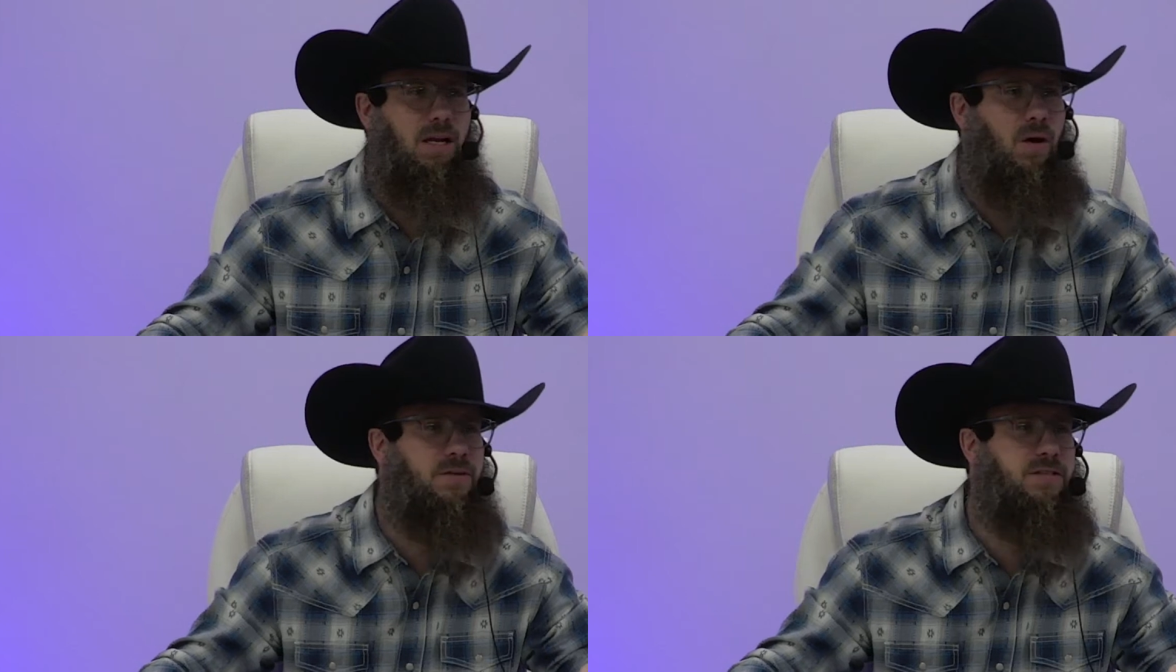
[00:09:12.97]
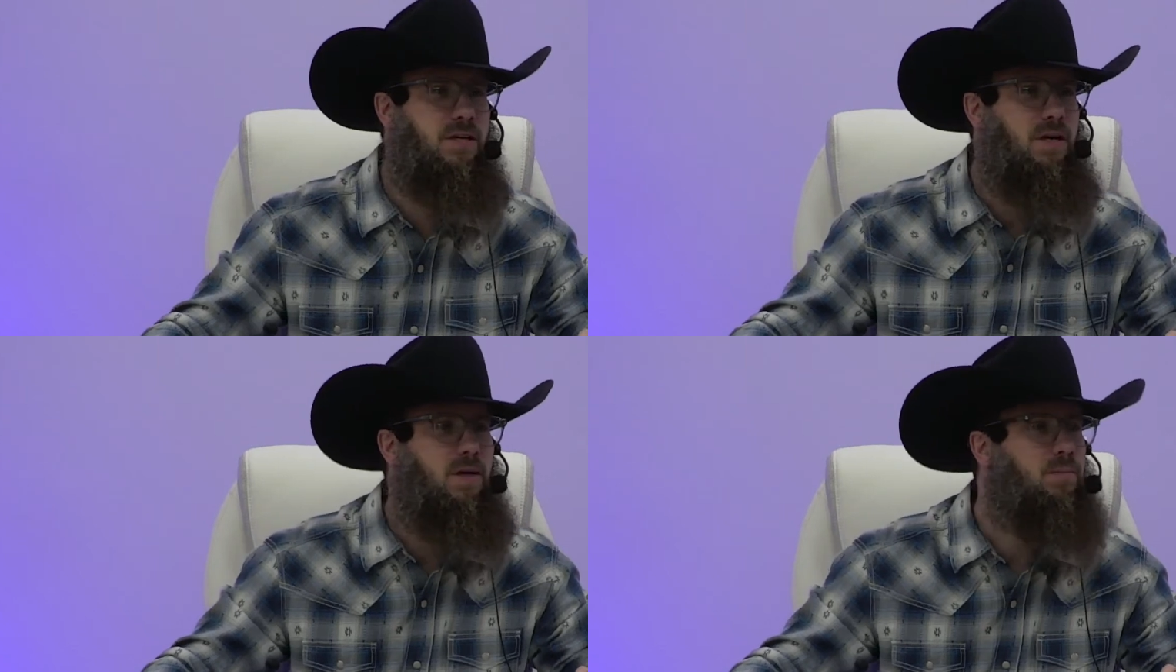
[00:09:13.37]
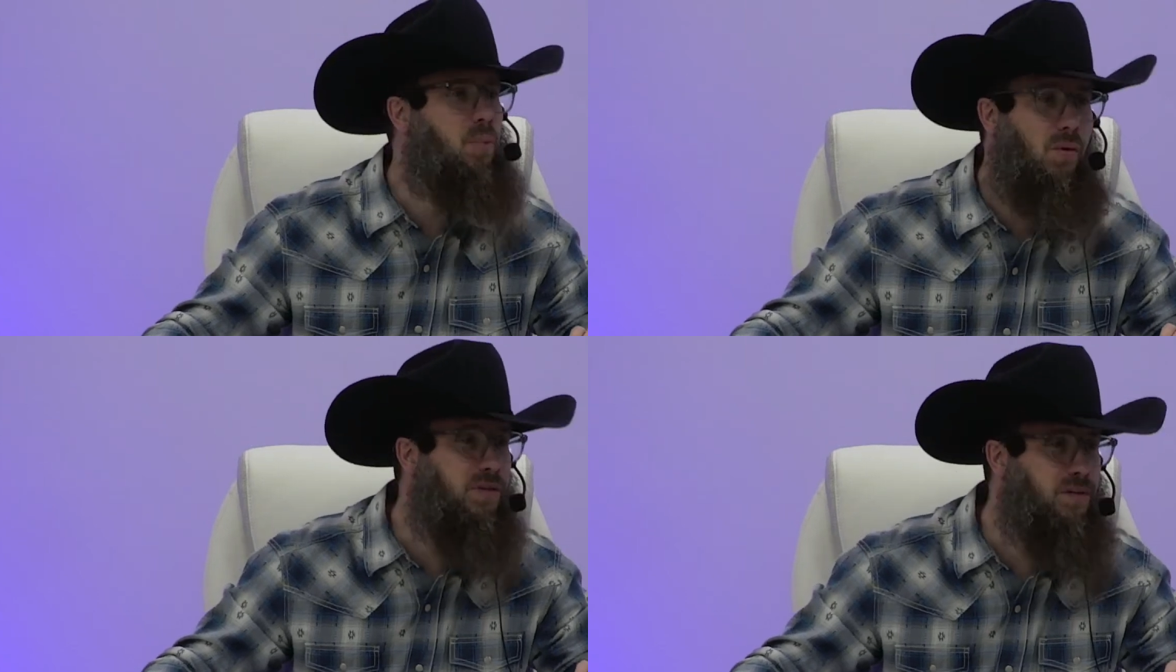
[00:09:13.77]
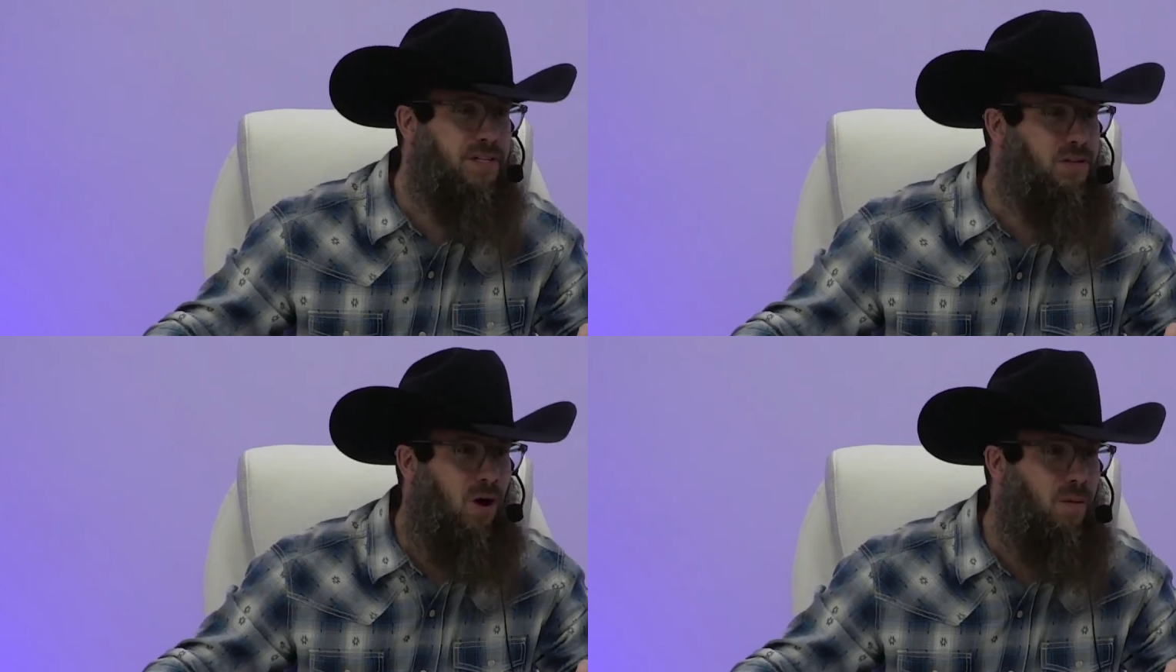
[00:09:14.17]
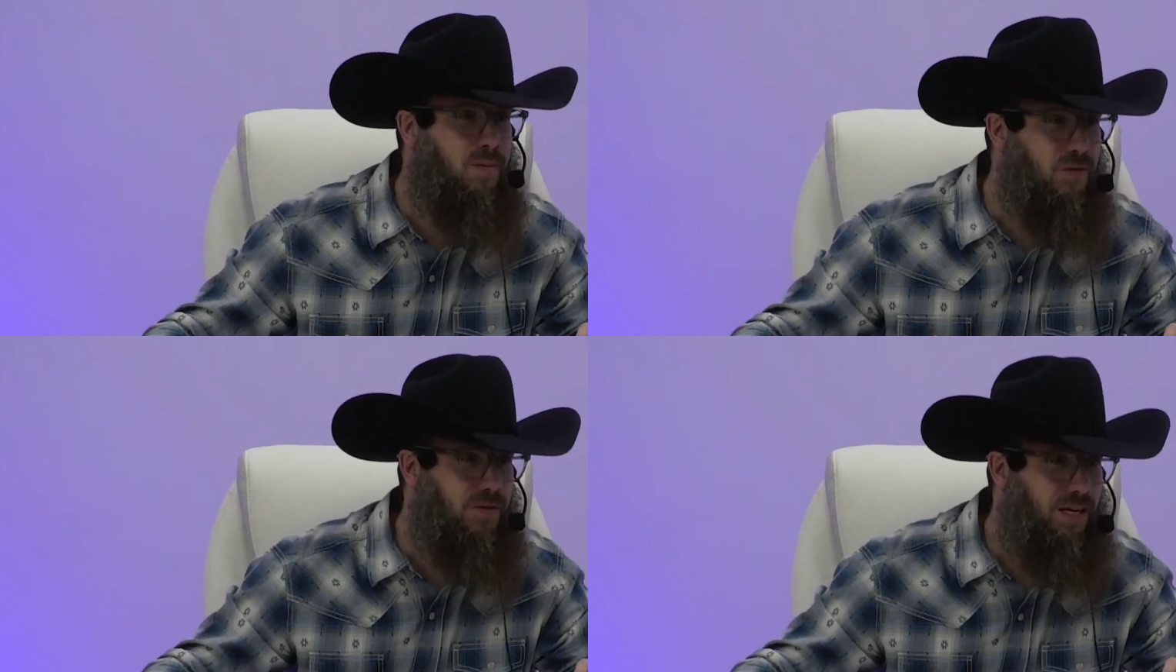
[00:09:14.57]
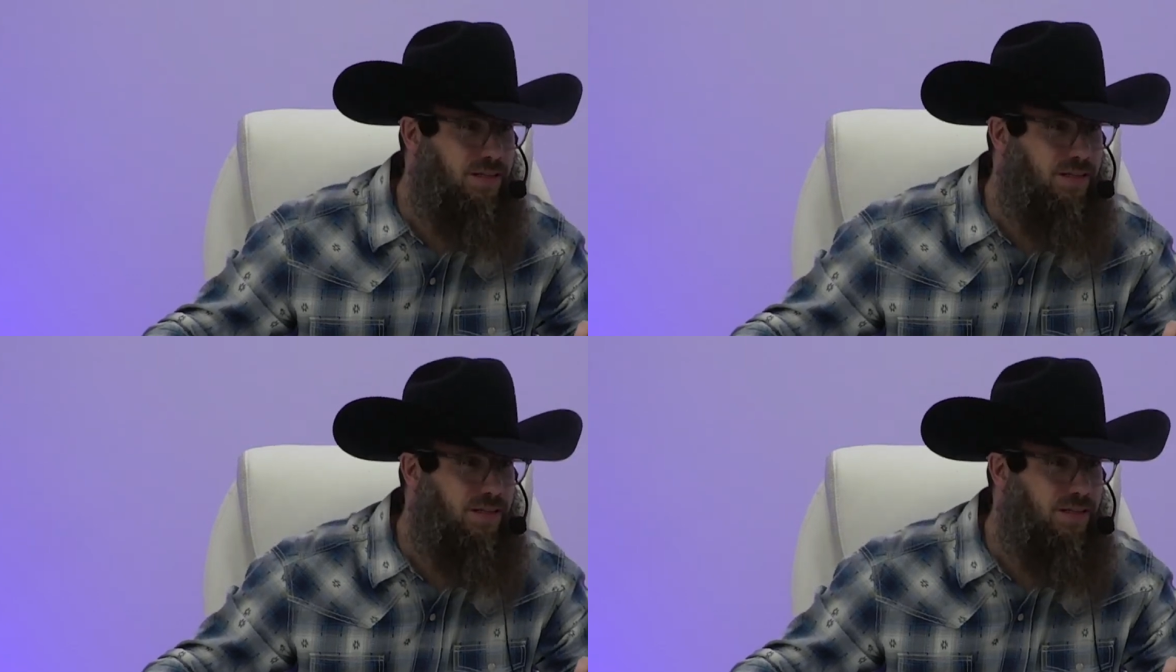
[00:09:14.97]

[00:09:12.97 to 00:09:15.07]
lost both of his arms on that